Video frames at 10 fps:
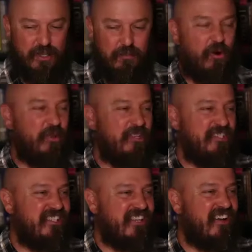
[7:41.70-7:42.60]
in the
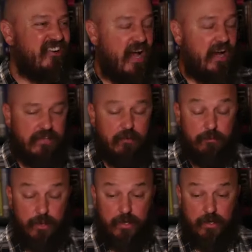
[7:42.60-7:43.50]
Apology to counteract
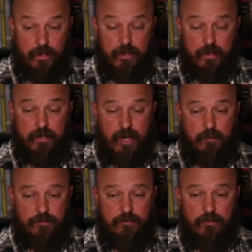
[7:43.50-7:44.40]
that, but it's
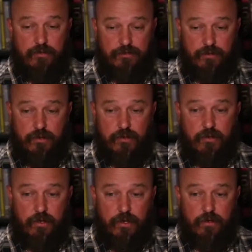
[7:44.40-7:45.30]
absolutely
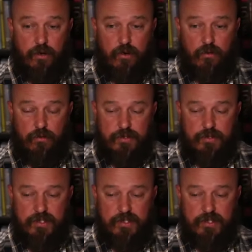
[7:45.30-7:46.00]
true. You